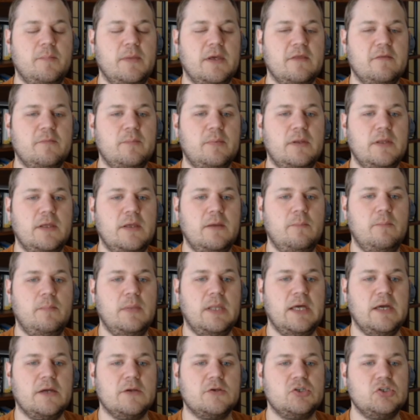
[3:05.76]
best play,
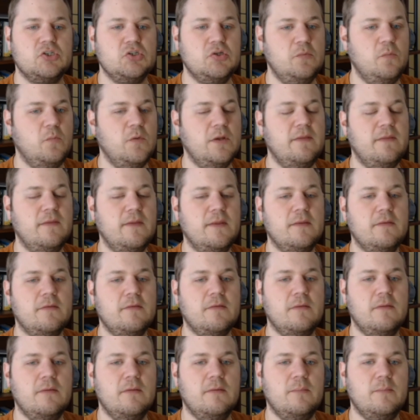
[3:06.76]
black should win
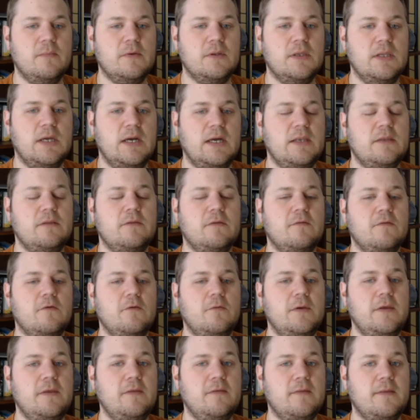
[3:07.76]
this, but not
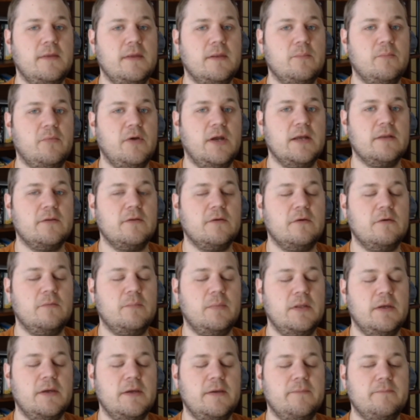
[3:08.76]
so easy in practical
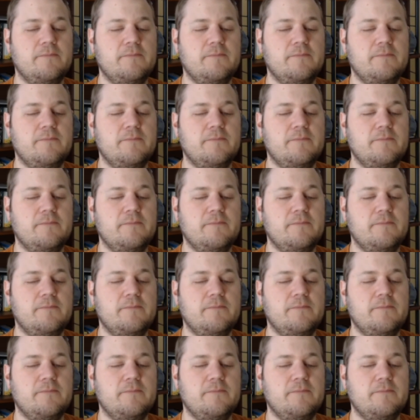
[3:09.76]
play.